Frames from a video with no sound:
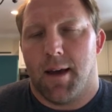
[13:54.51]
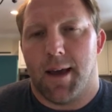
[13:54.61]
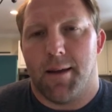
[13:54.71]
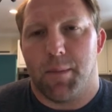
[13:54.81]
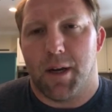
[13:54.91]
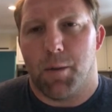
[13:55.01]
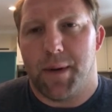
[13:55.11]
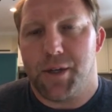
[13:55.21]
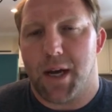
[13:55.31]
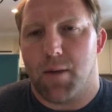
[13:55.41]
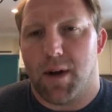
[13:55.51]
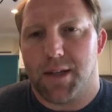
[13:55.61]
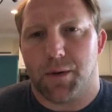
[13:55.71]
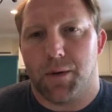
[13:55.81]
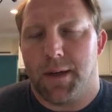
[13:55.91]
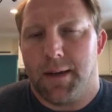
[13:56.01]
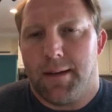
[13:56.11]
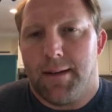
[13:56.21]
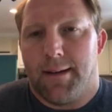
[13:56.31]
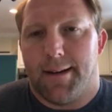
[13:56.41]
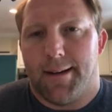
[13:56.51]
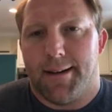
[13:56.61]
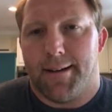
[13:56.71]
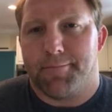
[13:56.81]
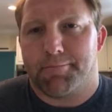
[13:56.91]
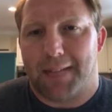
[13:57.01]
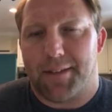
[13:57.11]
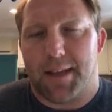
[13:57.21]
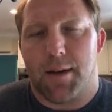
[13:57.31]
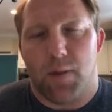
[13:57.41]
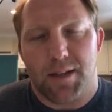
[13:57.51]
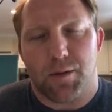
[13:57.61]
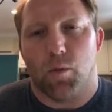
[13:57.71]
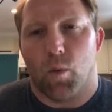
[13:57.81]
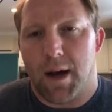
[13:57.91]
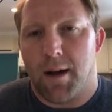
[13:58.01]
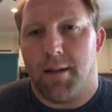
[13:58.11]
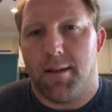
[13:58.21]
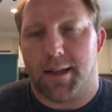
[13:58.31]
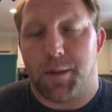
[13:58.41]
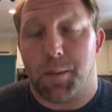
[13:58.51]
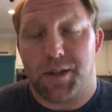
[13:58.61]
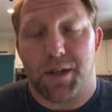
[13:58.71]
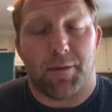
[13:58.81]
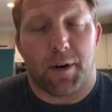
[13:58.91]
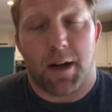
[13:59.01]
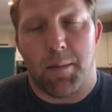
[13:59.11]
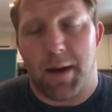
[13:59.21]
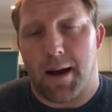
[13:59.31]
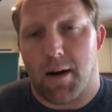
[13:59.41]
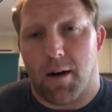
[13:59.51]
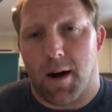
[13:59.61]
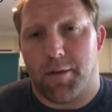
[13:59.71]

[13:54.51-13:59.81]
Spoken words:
And you know, BJ wrestled, I think he wrestled well, especially after coming out